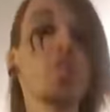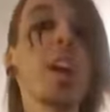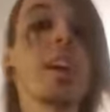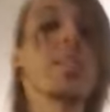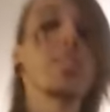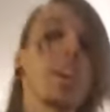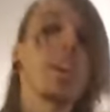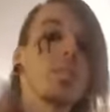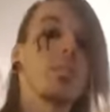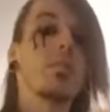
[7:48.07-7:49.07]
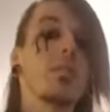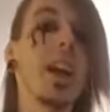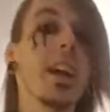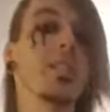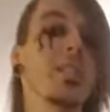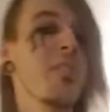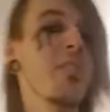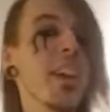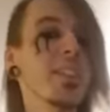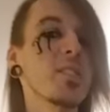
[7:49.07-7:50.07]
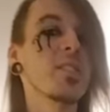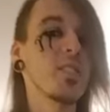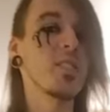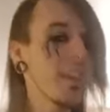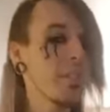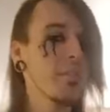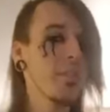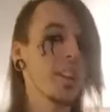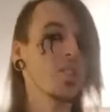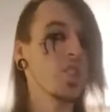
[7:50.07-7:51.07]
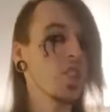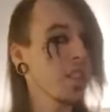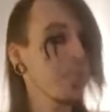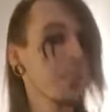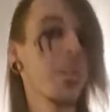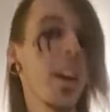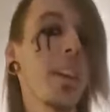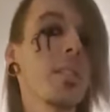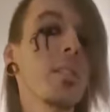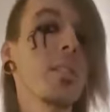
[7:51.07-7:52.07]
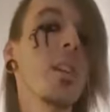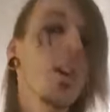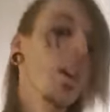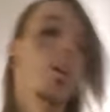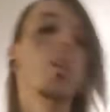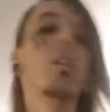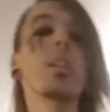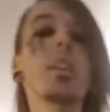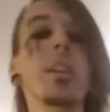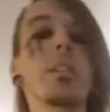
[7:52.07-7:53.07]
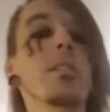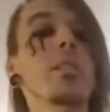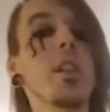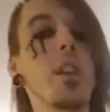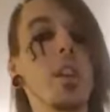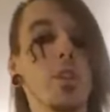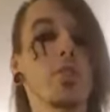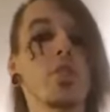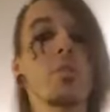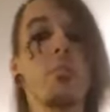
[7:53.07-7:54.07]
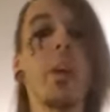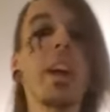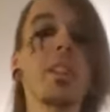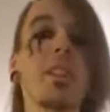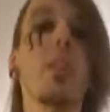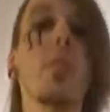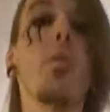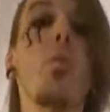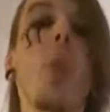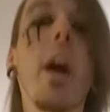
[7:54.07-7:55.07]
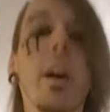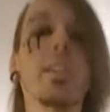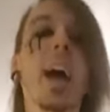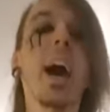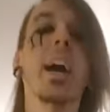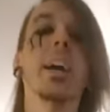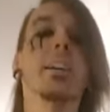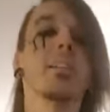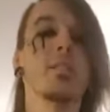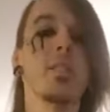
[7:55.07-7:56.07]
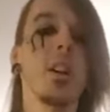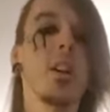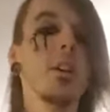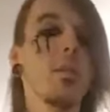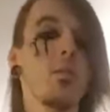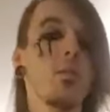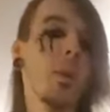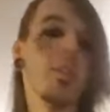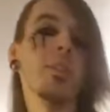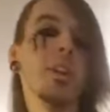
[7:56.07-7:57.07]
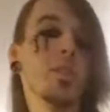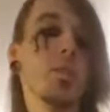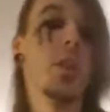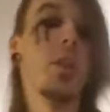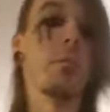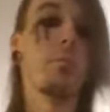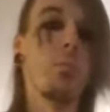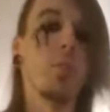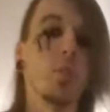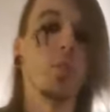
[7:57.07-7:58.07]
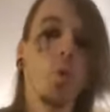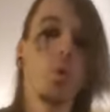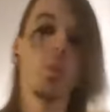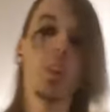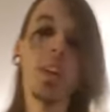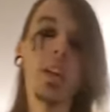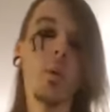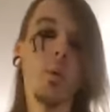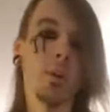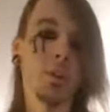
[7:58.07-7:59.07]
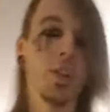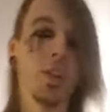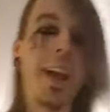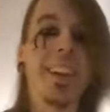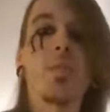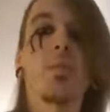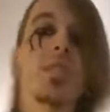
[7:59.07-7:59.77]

jackets, leather jackets, vests, leather vests, jean vests, hoodies, your spiked attires, whether it's jewelry or jackets with